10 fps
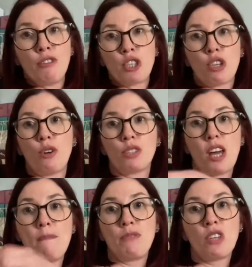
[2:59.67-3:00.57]
the
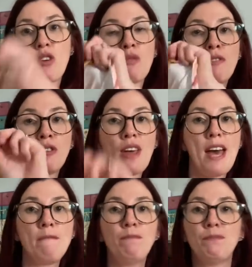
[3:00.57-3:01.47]
shoulder. So I've got ruffle
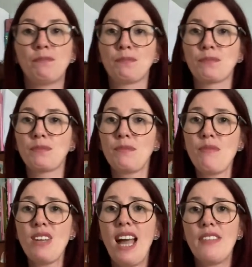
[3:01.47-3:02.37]
there
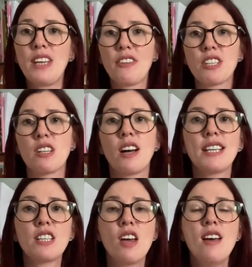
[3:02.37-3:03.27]
and the other
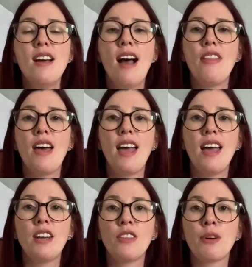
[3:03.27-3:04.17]
side. And
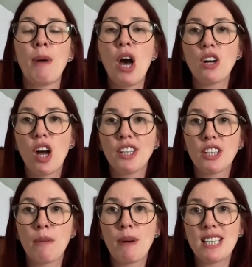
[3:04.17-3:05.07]
then the pearl
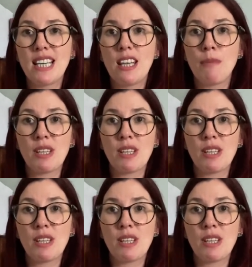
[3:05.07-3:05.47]
cardigan by Tilly and the